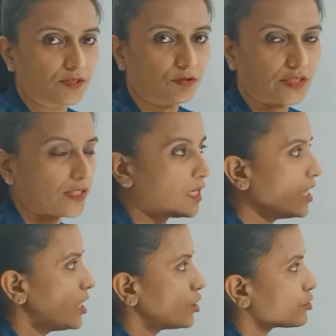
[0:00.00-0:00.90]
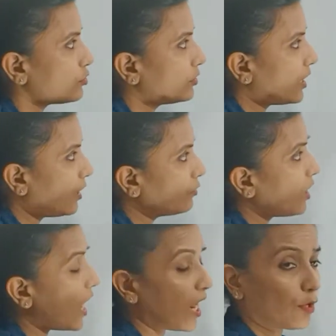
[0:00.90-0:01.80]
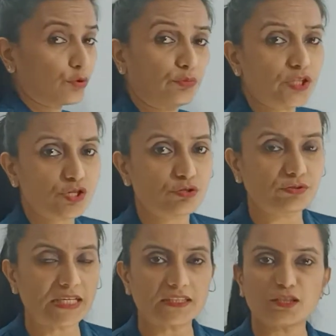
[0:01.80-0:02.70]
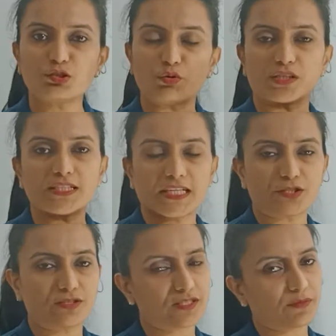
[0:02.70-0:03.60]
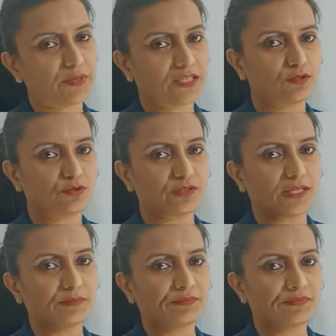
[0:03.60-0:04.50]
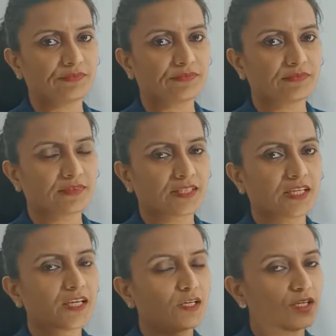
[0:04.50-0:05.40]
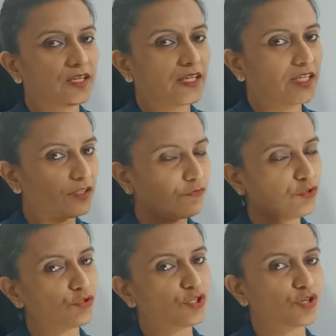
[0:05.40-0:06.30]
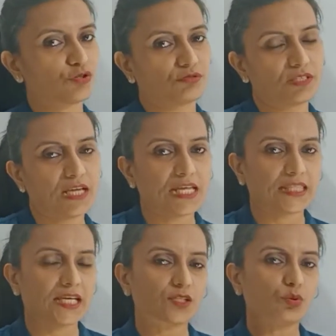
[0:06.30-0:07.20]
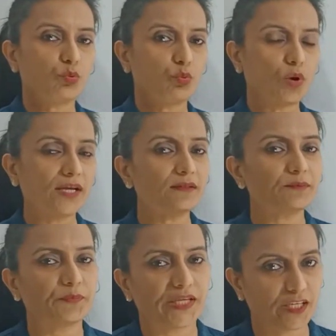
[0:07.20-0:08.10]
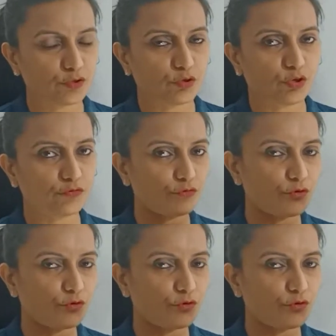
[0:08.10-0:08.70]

Okay. So now how do we show that a quadrilateral is a parallelogram? If you show that one pair of